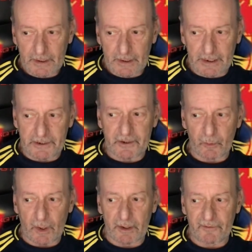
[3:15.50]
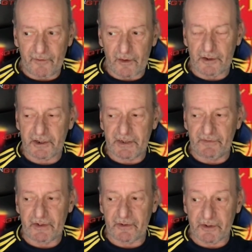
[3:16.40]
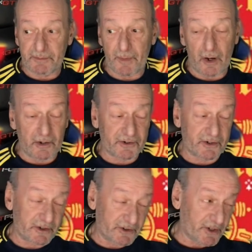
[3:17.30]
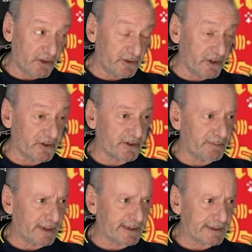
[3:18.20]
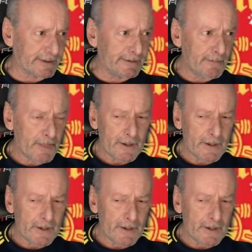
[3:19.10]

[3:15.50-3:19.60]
into one of the first division's master custodians, basically.